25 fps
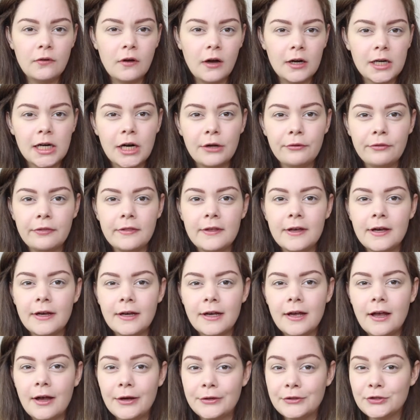far out
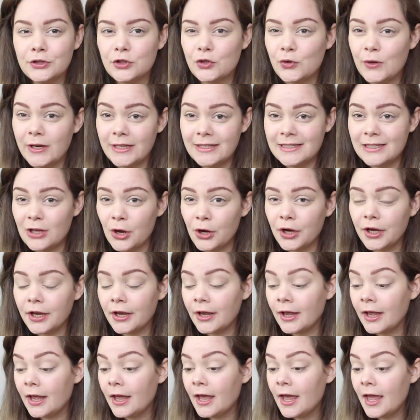there cut crease look.
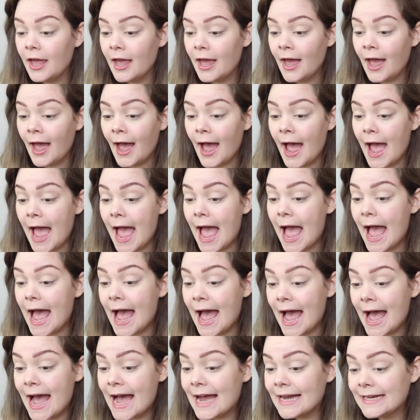
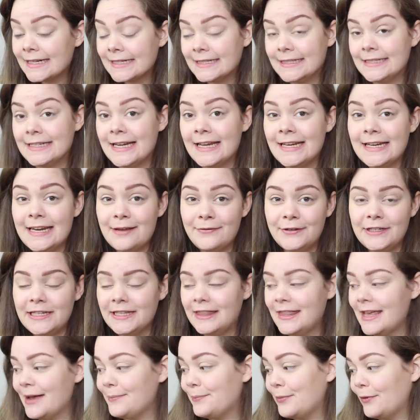And I never
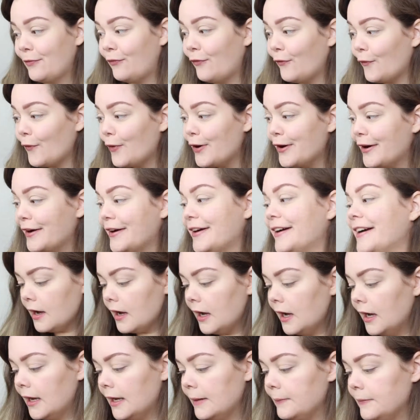did that before.
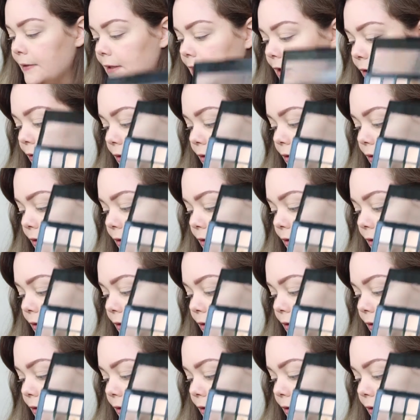I'm